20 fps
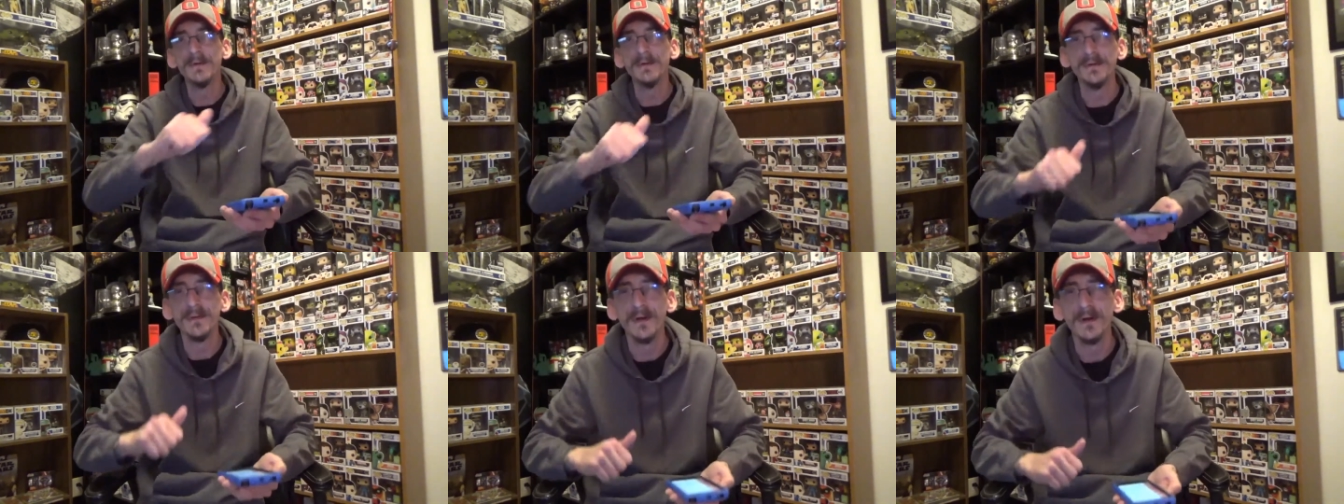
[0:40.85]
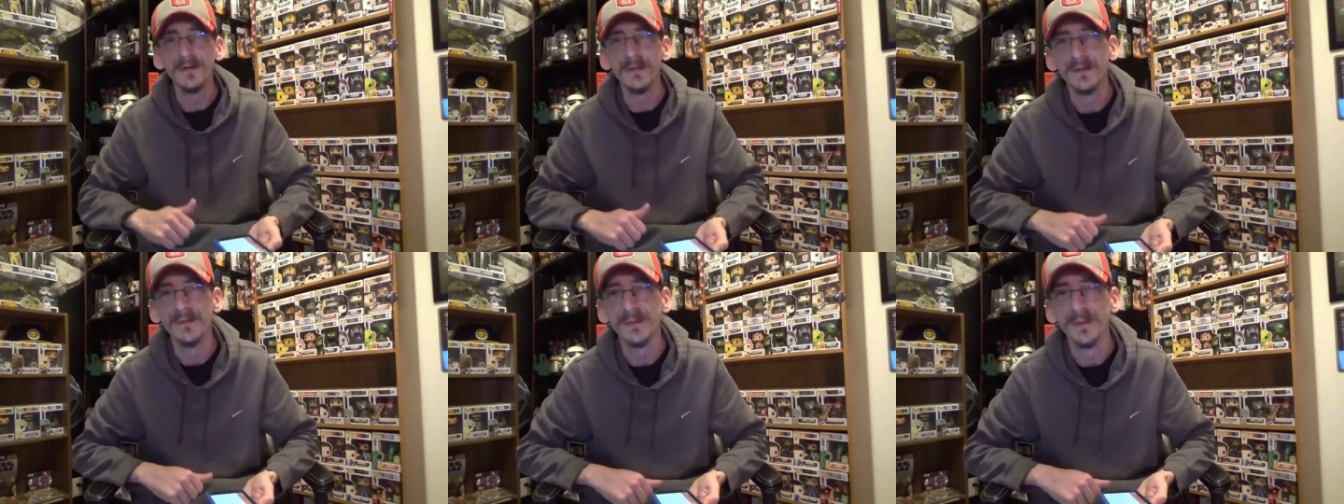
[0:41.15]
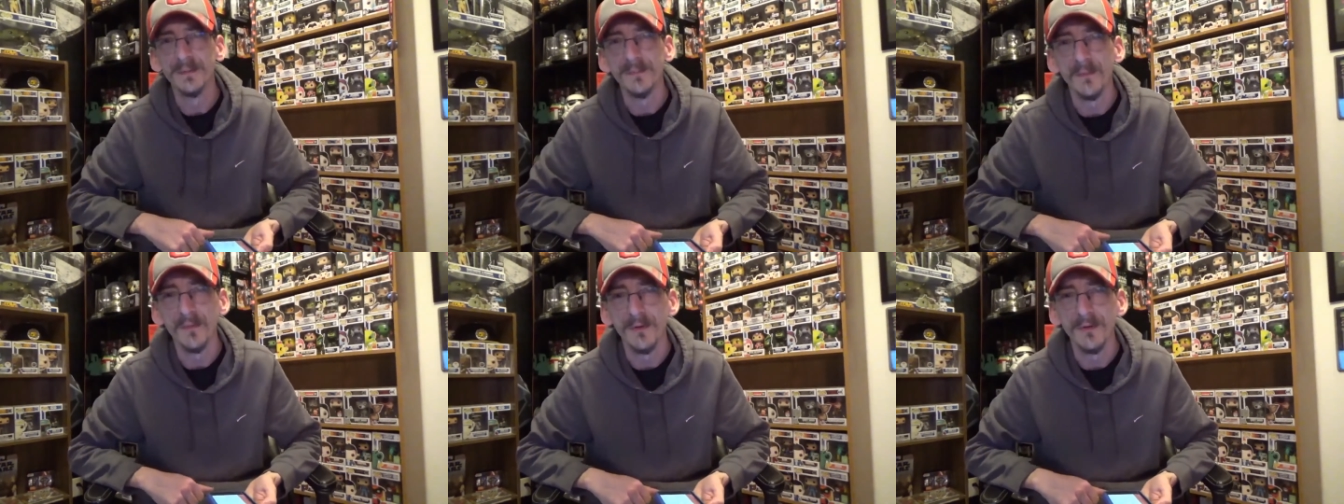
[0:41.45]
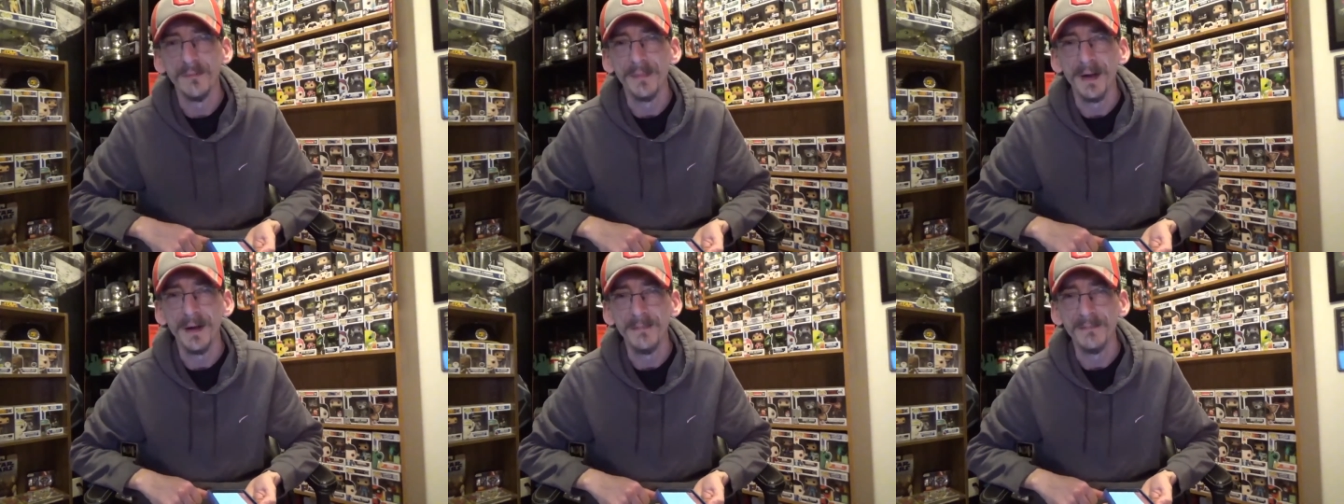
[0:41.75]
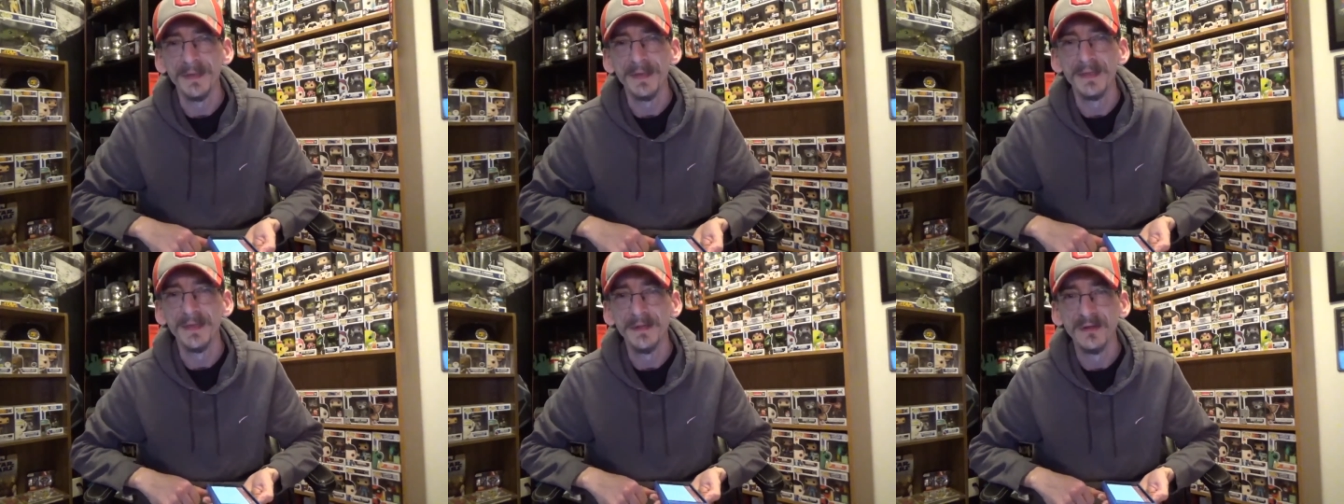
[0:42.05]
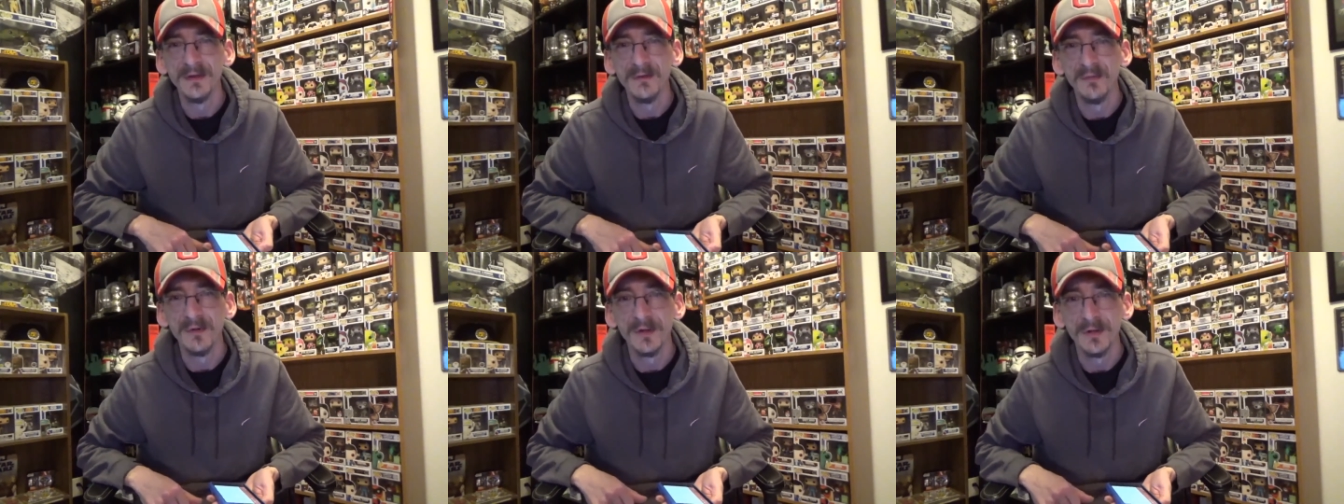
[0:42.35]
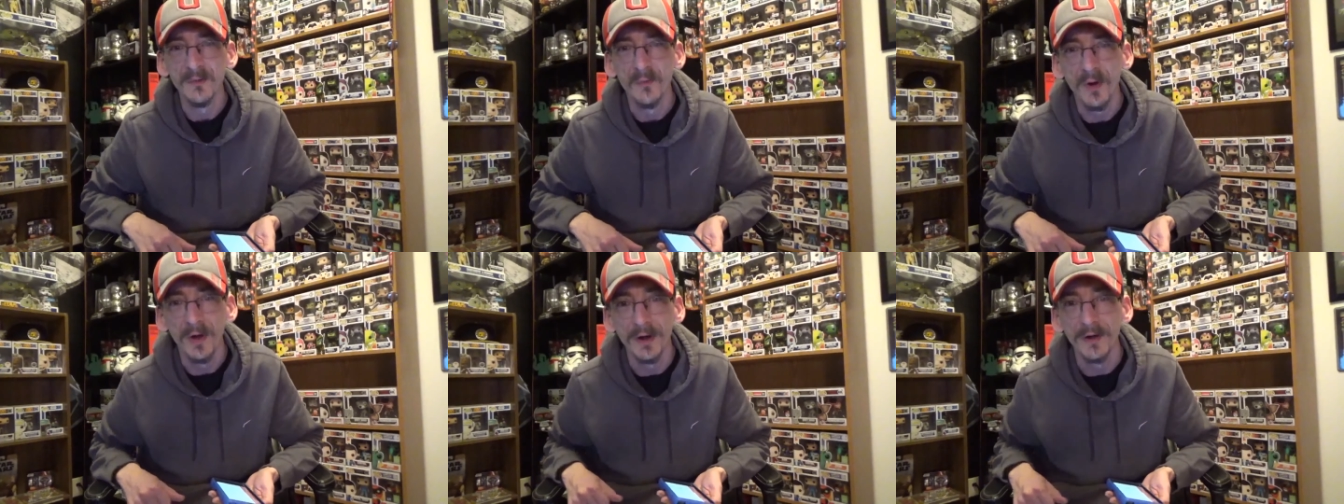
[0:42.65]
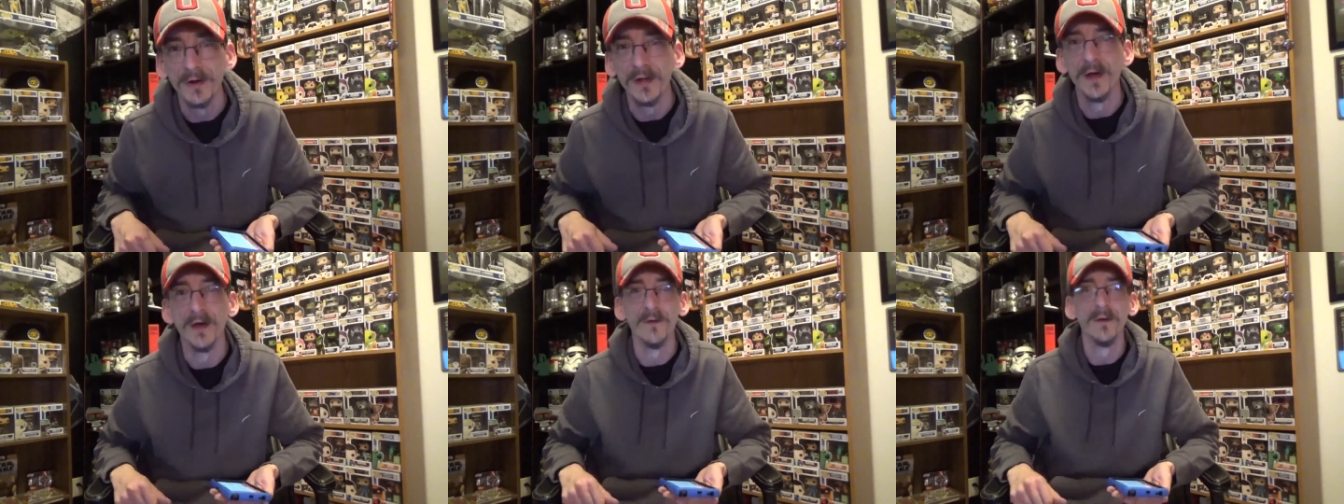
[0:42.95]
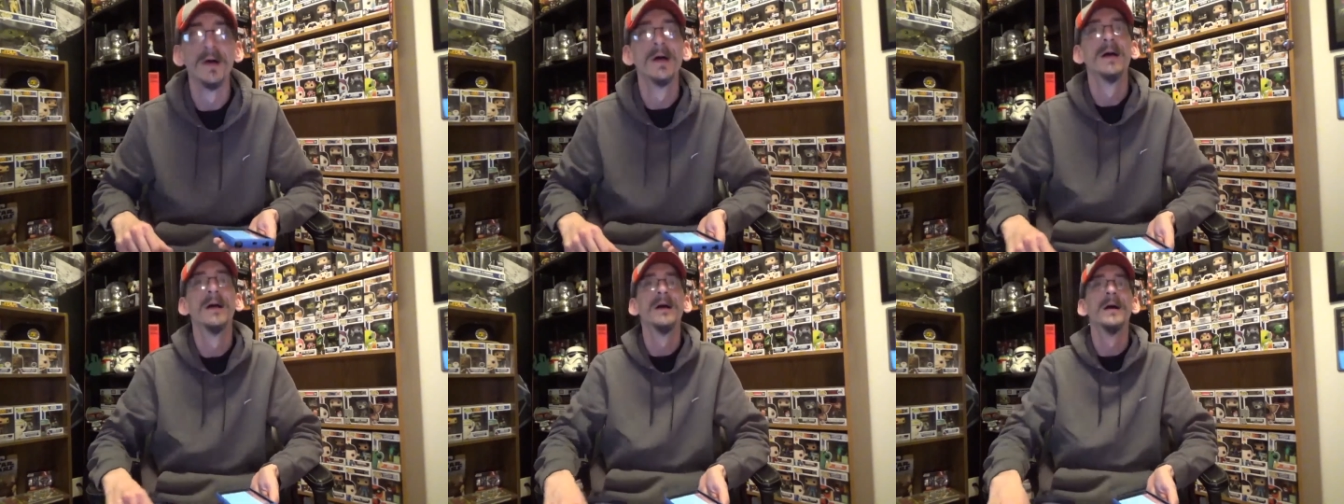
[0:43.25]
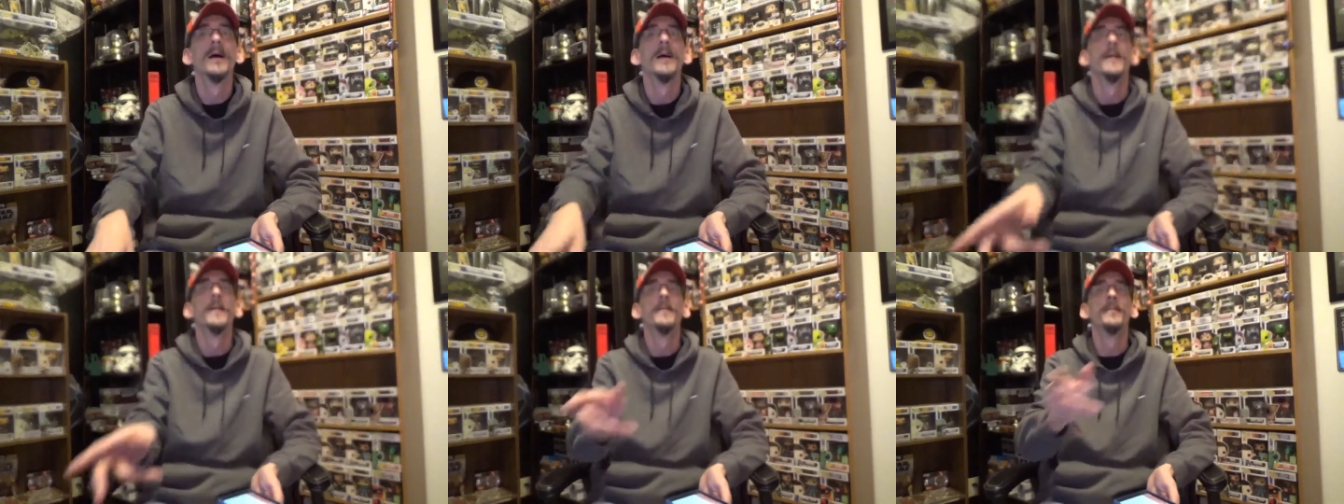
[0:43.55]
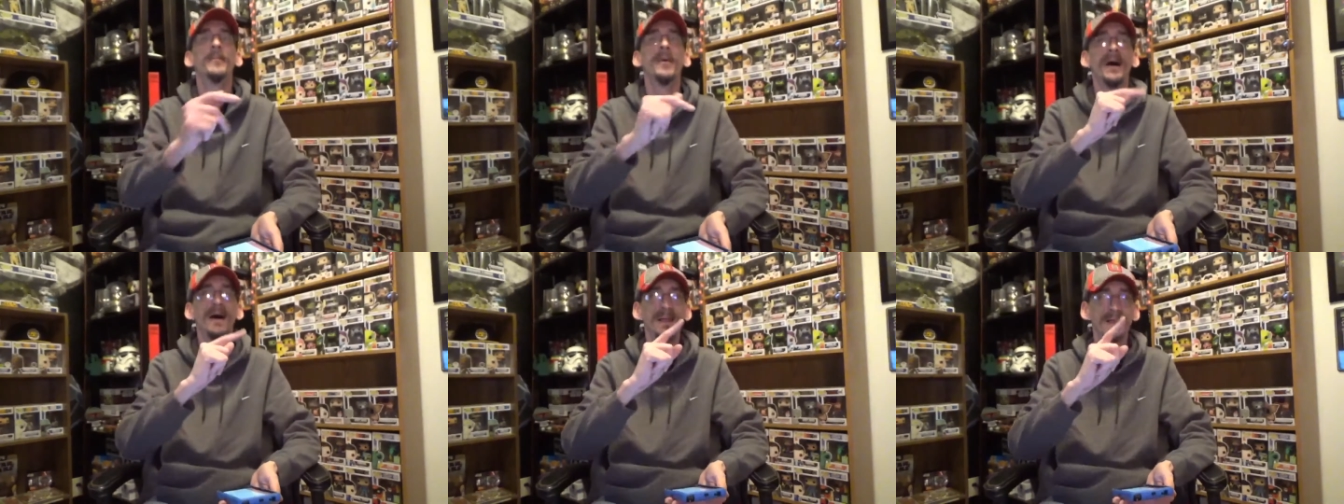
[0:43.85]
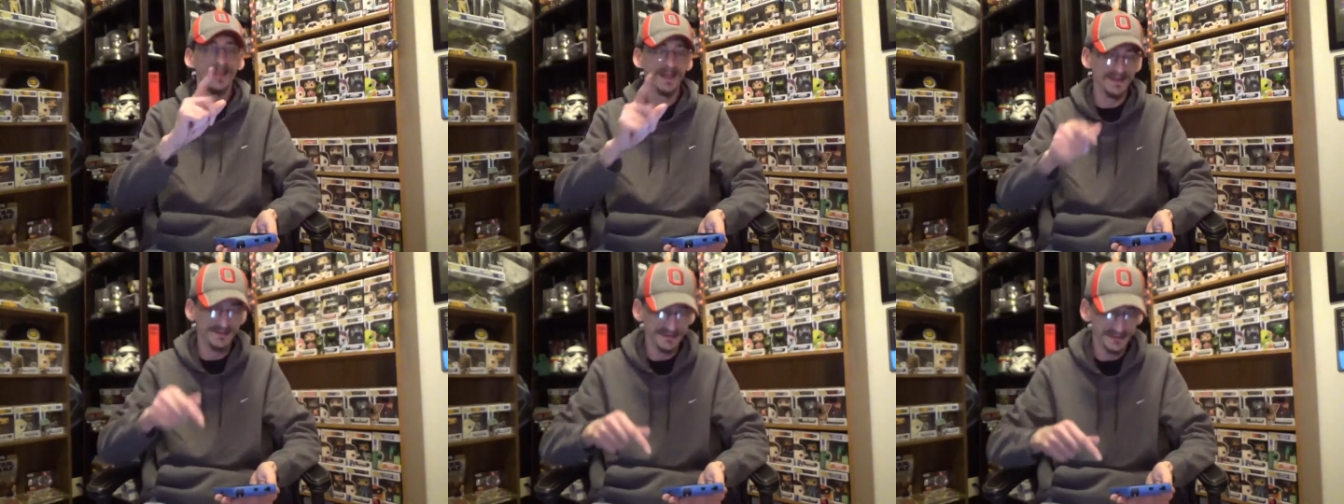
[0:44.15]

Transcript: you'll know a little bit more about me than you really want to know. But let's